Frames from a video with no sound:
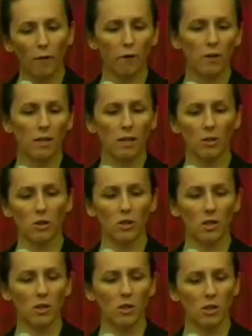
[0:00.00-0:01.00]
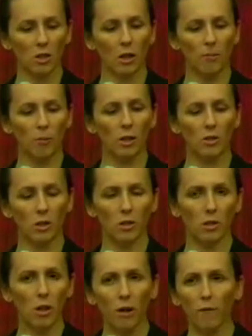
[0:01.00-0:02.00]
for intelligence agency
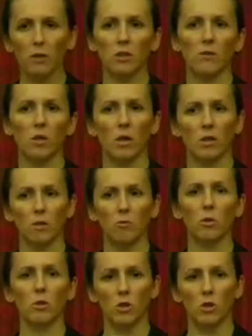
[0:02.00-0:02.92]
operations, not for civil lawsuits,